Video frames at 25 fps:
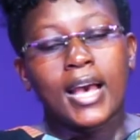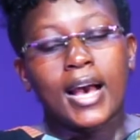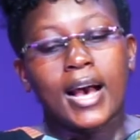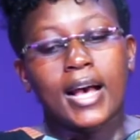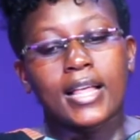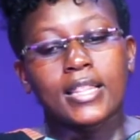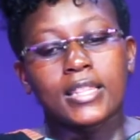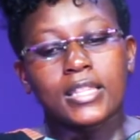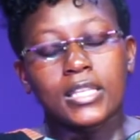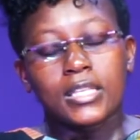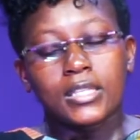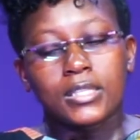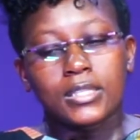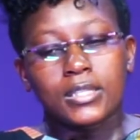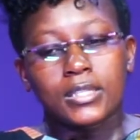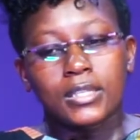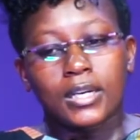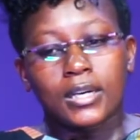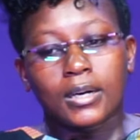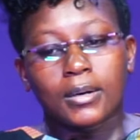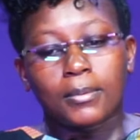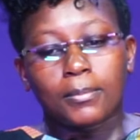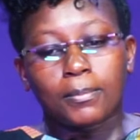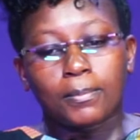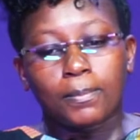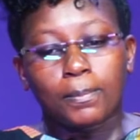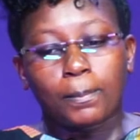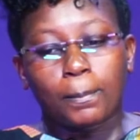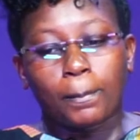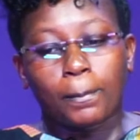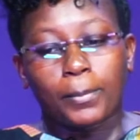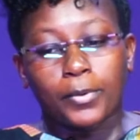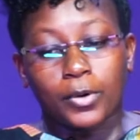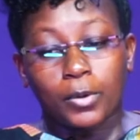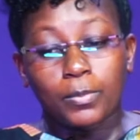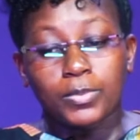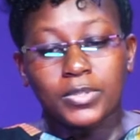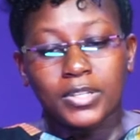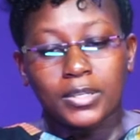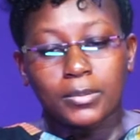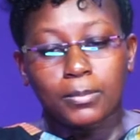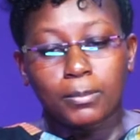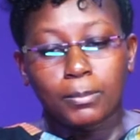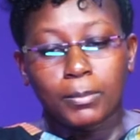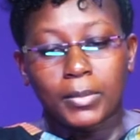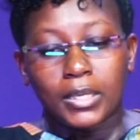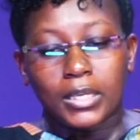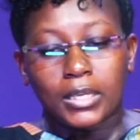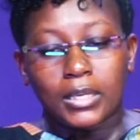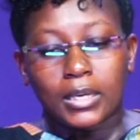and this. Uh, prompted
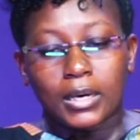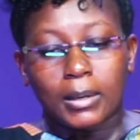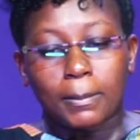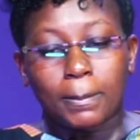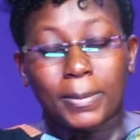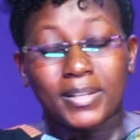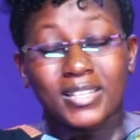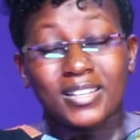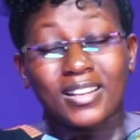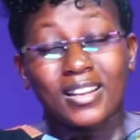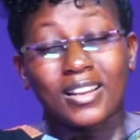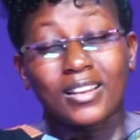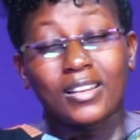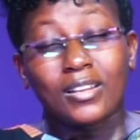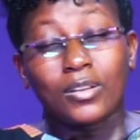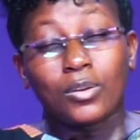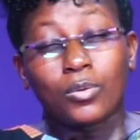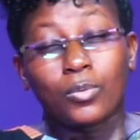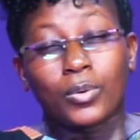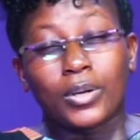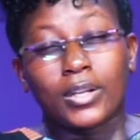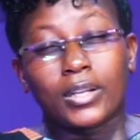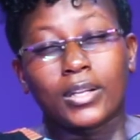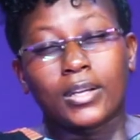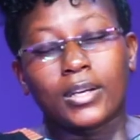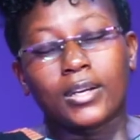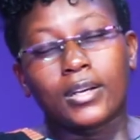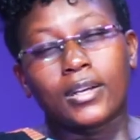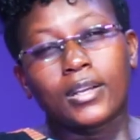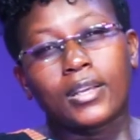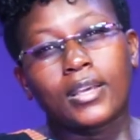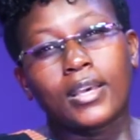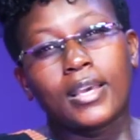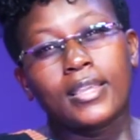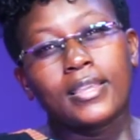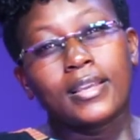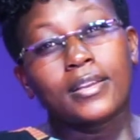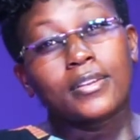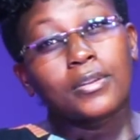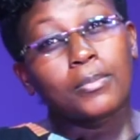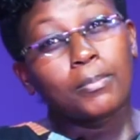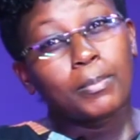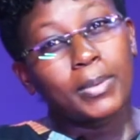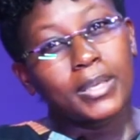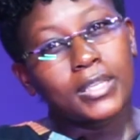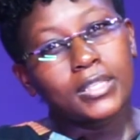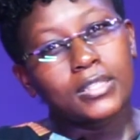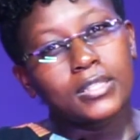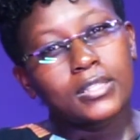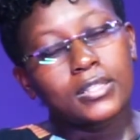me, uh, particularly when uh, Kenya
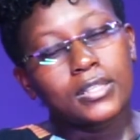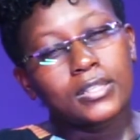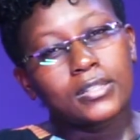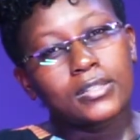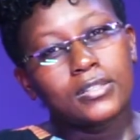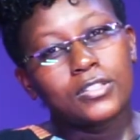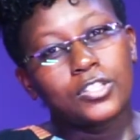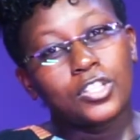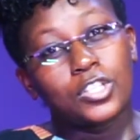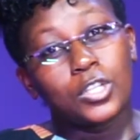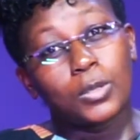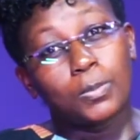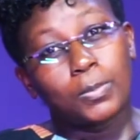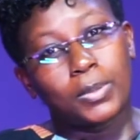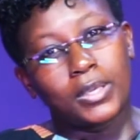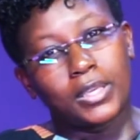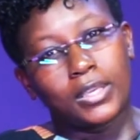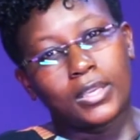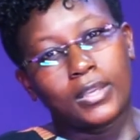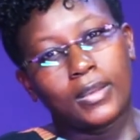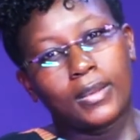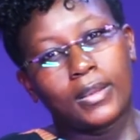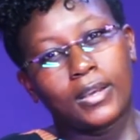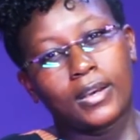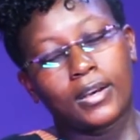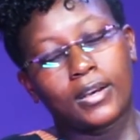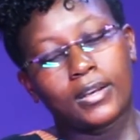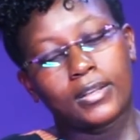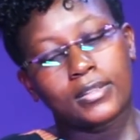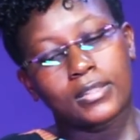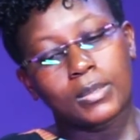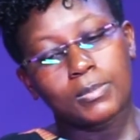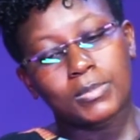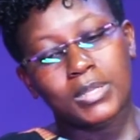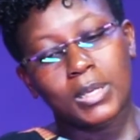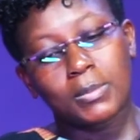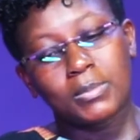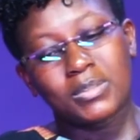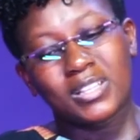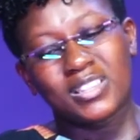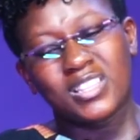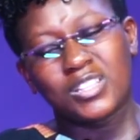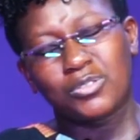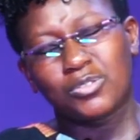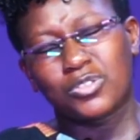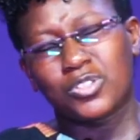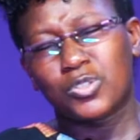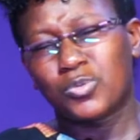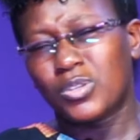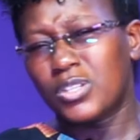rebased its GDP, uh, sometimes I think it
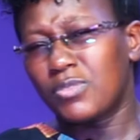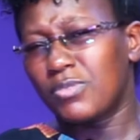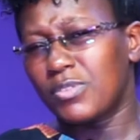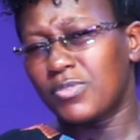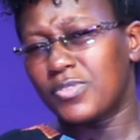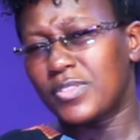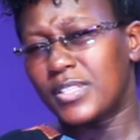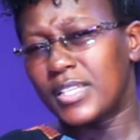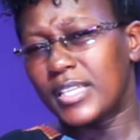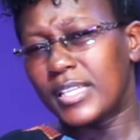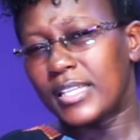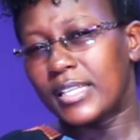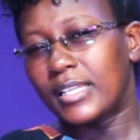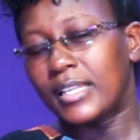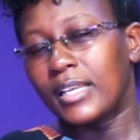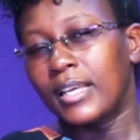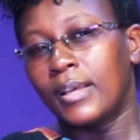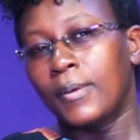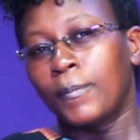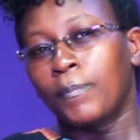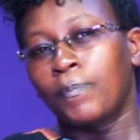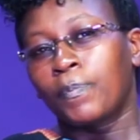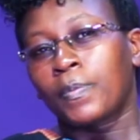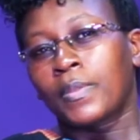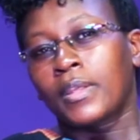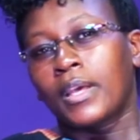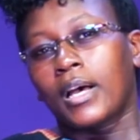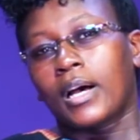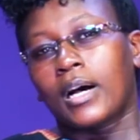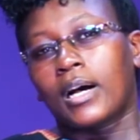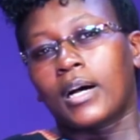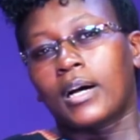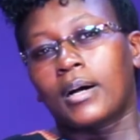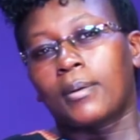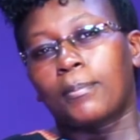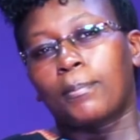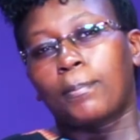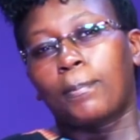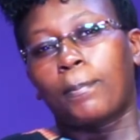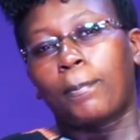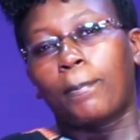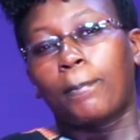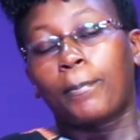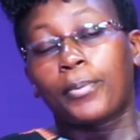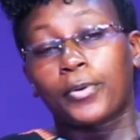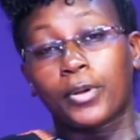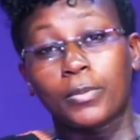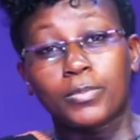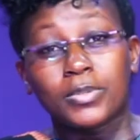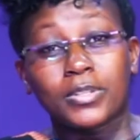was in 2015,
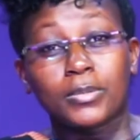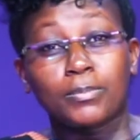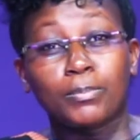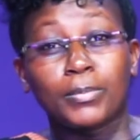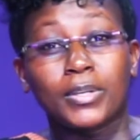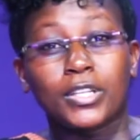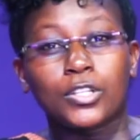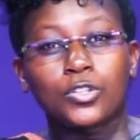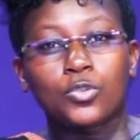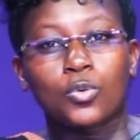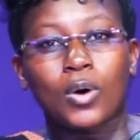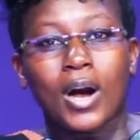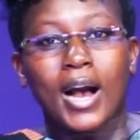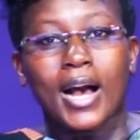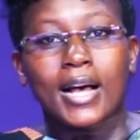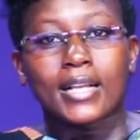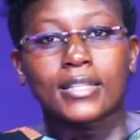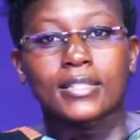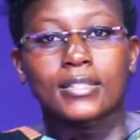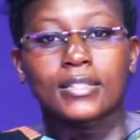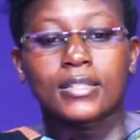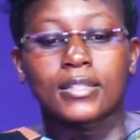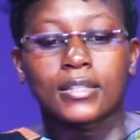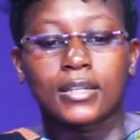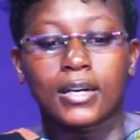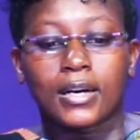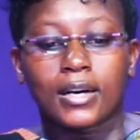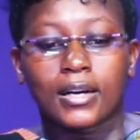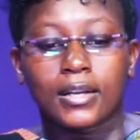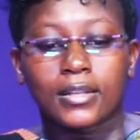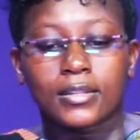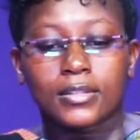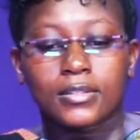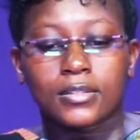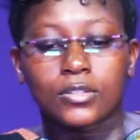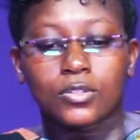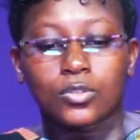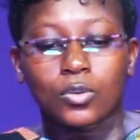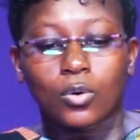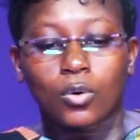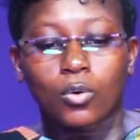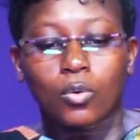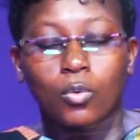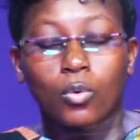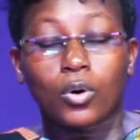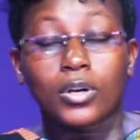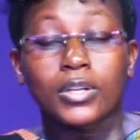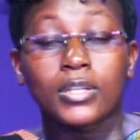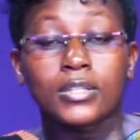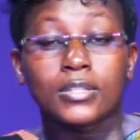prompted me to ask, uh, so
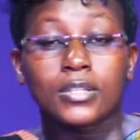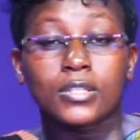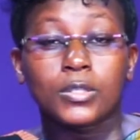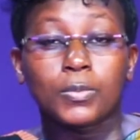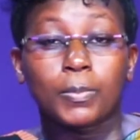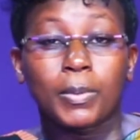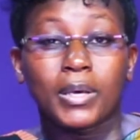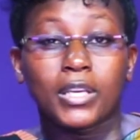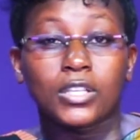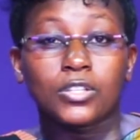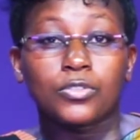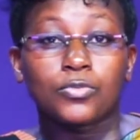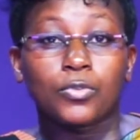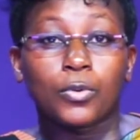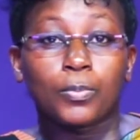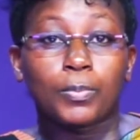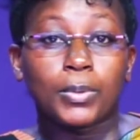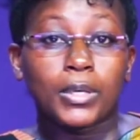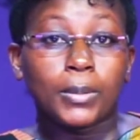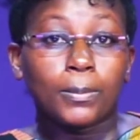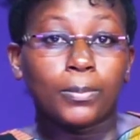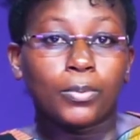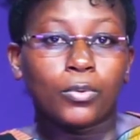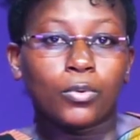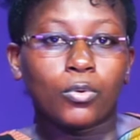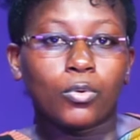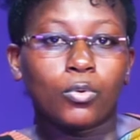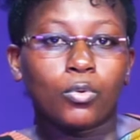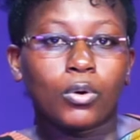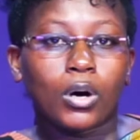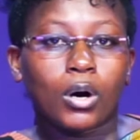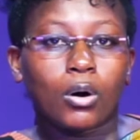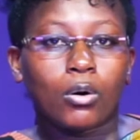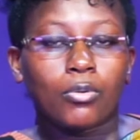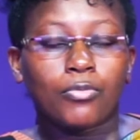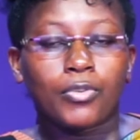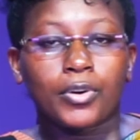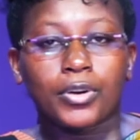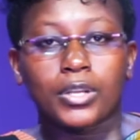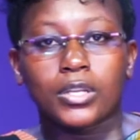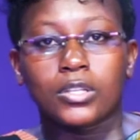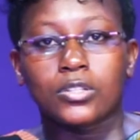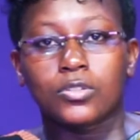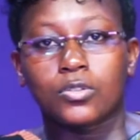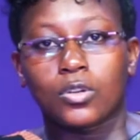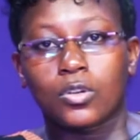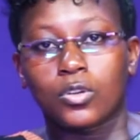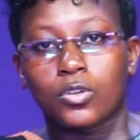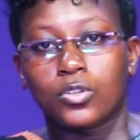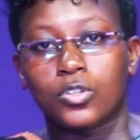what is the space for people who are offering
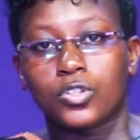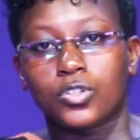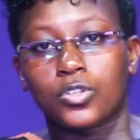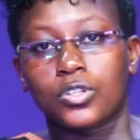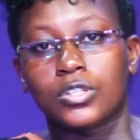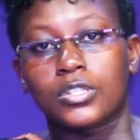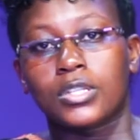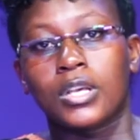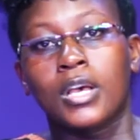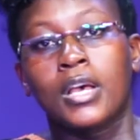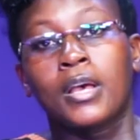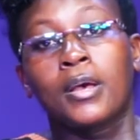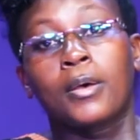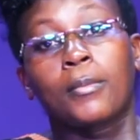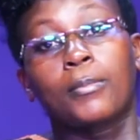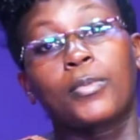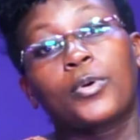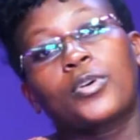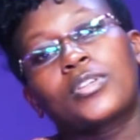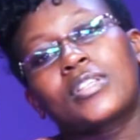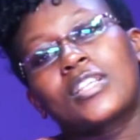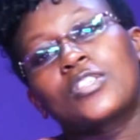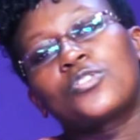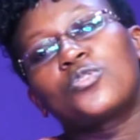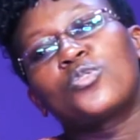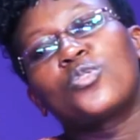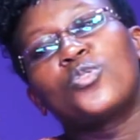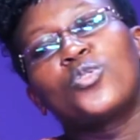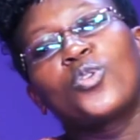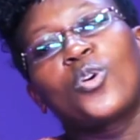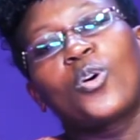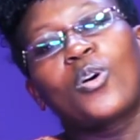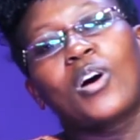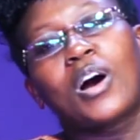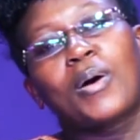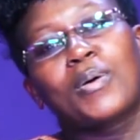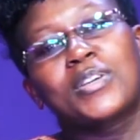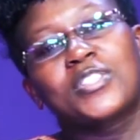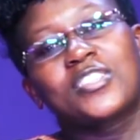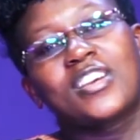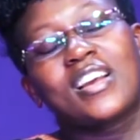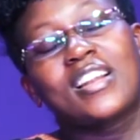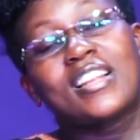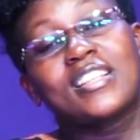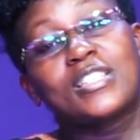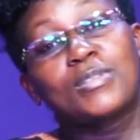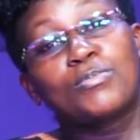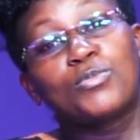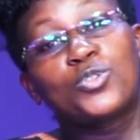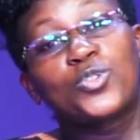solutions? Because as you know, our
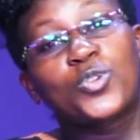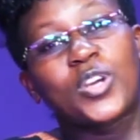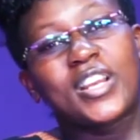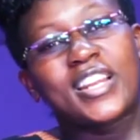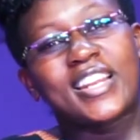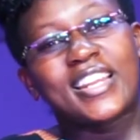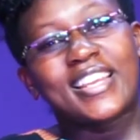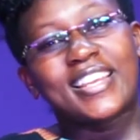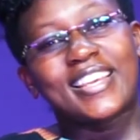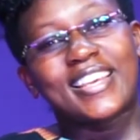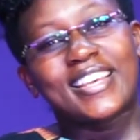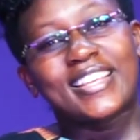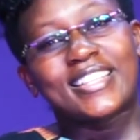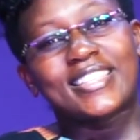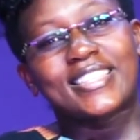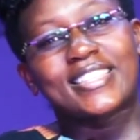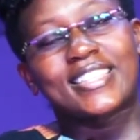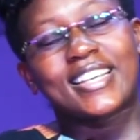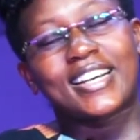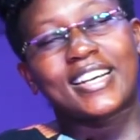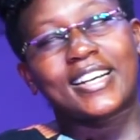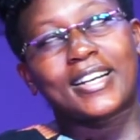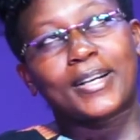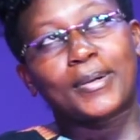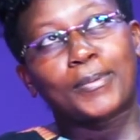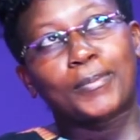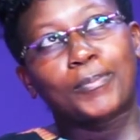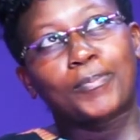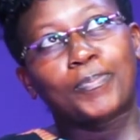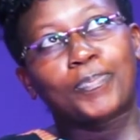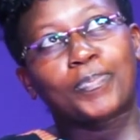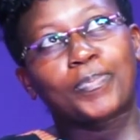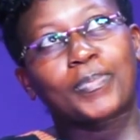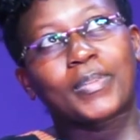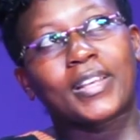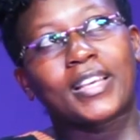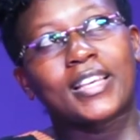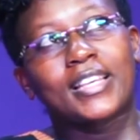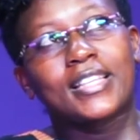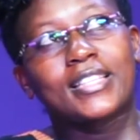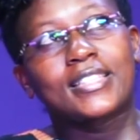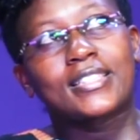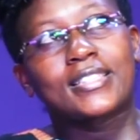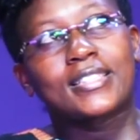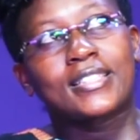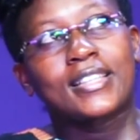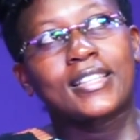journalism training is, um, is